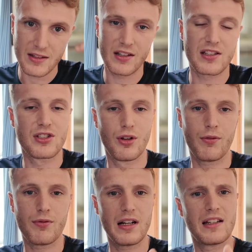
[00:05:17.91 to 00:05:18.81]
that there's
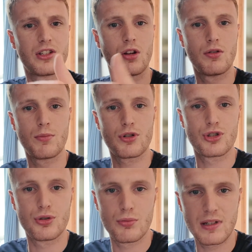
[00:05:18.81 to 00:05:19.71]
not really too much
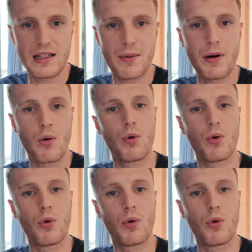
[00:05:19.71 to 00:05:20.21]
unique about